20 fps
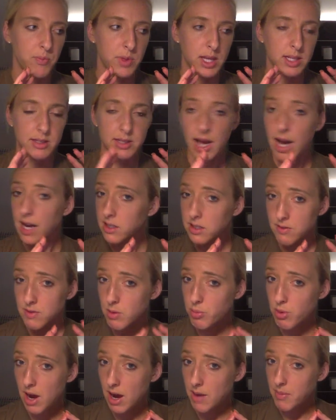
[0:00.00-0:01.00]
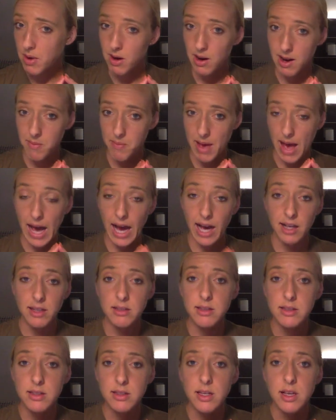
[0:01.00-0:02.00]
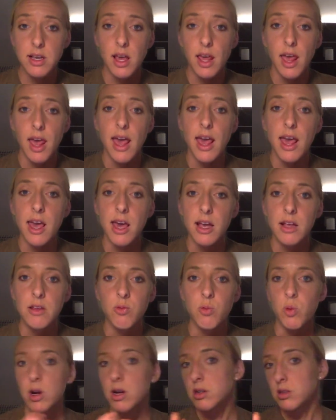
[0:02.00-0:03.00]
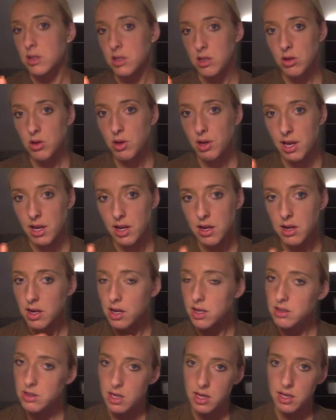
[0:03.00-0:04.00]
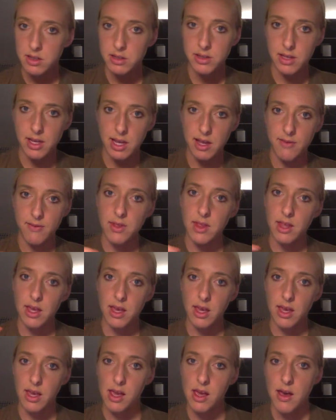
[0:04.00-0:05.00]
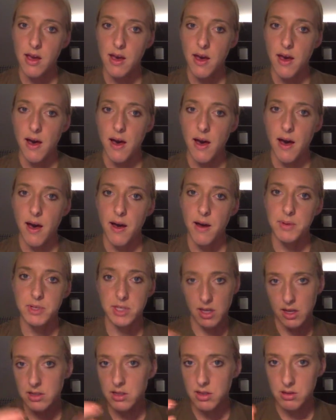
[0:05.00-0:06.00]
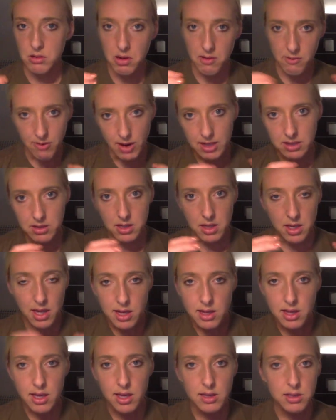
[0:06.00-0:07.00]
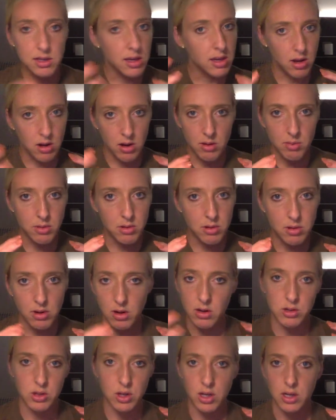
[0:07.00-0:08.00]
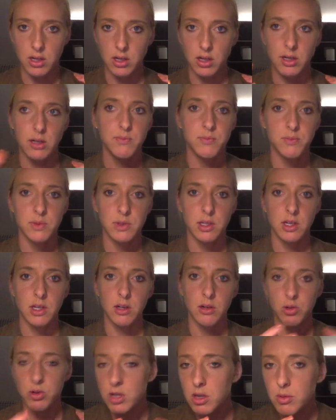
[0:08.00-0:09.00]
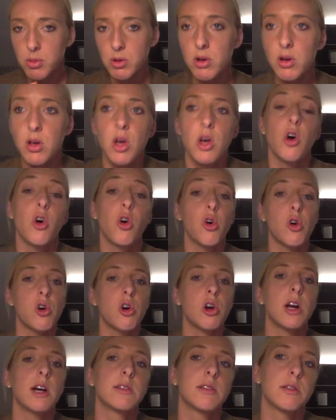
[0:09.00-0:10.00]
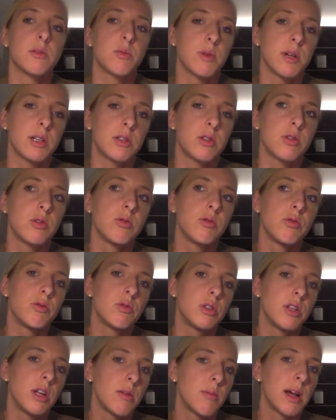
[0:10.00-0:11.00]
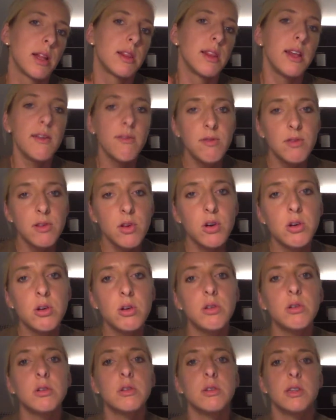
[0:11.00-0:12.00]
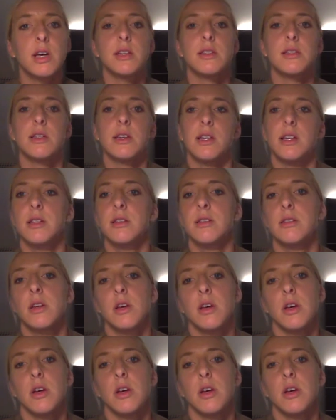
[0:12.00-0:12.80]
size of the primary mass and where is it located. Is it in the is it still confined to the kidney? Is it curable or treatable, or has it spread to nearby lymph nodes? Has it